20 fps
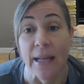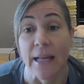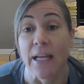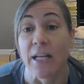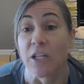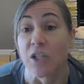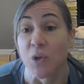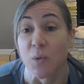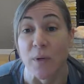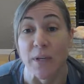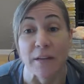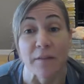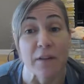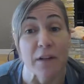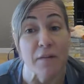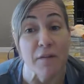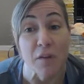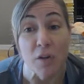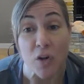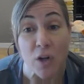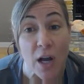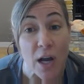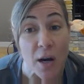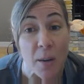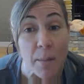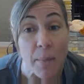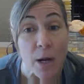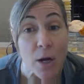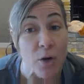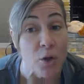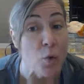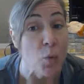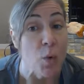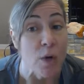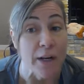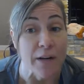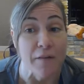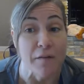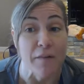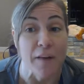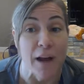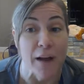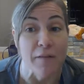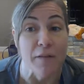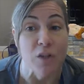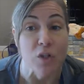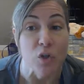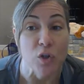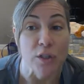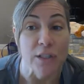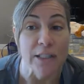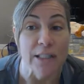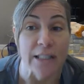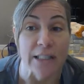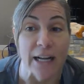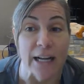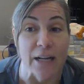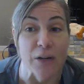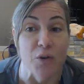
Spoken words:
So, even if you're not among the 1 in 5 adults today